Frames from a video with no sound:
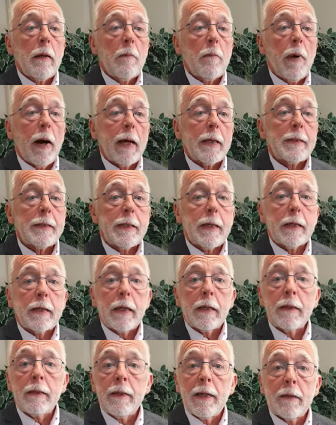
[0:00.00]
by
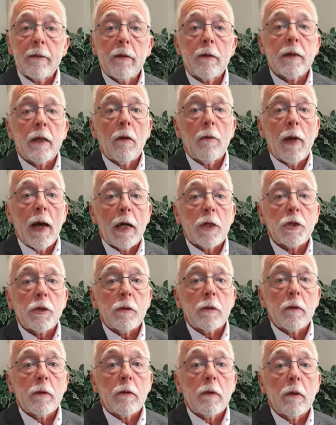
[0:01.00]
taking necessary
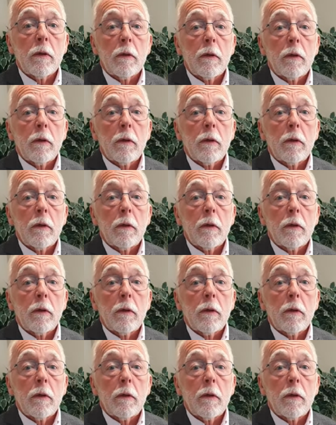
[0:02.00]
actions